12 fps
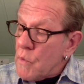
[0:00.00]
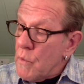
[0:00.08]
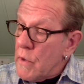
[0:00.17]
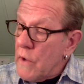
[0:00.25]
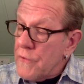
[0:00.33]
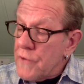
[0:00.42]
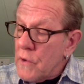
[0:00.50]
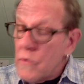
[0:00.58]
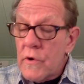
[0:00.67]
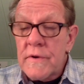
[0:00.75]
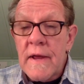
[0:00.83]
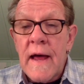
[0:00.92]
we also
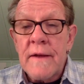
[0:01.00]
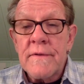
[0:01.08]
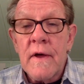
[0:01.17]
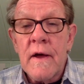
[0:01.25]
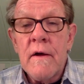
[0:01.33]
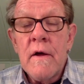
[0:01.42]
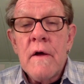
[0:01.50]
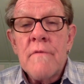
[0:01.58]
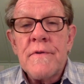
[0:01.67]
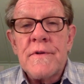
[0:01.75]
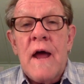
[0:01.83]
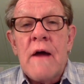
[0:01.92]
looked at
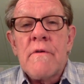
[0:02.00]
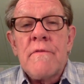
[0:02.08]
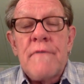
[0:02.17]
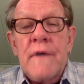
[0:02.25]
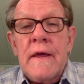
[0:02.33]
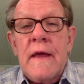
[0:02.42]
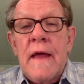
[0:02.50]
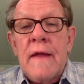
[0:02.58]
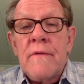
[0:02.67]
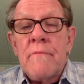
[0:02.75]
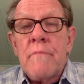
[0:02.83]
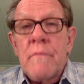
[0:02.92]
photography,
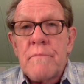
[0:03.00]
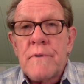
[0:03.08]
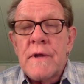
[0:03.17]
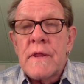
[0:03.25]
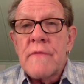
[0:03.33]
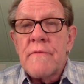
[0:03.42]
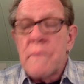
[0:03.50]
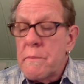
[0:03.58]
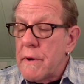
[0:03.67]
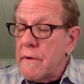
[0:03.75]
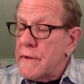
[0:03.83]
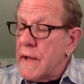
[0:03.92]
and particularly from the
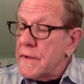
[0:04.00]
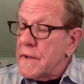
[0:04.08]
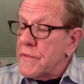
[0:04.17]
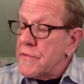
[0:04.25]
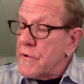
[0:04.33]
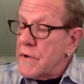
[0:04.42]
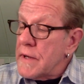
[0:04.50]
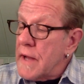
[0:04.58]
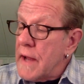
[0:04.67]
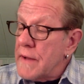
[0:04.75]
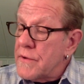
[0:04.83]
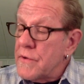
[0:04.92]
period
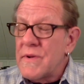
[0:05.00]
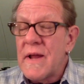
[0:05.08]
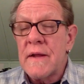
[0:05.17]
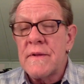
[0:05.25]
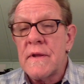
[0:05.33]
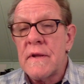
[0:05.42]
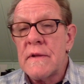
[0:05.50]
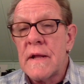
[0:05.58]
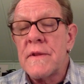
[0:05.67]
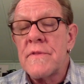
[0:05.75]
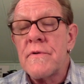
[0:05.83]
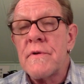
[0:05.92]
1935
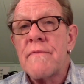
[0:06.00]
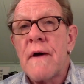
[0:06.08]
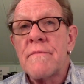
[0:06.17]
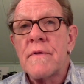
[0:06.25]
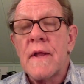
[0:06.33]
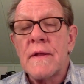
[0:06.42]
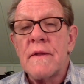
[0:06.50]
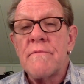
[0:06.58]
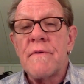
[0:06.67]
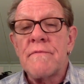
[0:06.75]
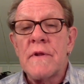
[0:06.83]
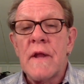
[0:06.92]
to
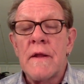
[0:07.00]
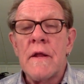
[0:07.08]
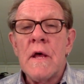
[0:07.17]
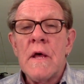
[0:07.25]
1959.